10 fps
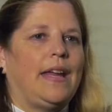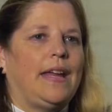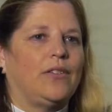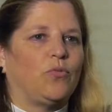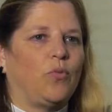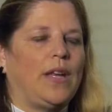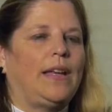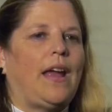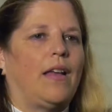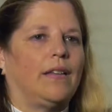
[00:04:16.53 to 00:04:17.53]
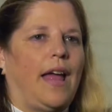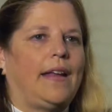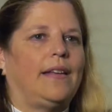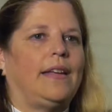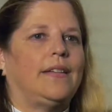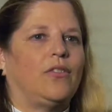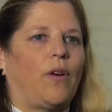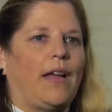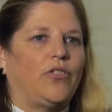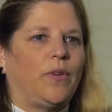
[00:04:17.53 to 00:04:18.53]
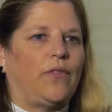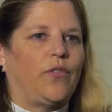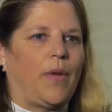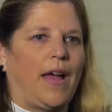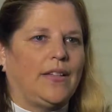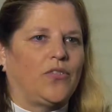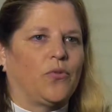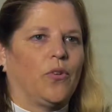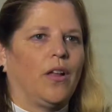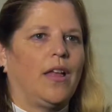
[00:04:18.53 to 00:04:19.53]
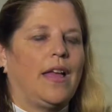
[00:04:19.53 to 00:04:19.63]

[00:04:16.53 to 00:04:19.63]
is really unlikely to graduate from high school.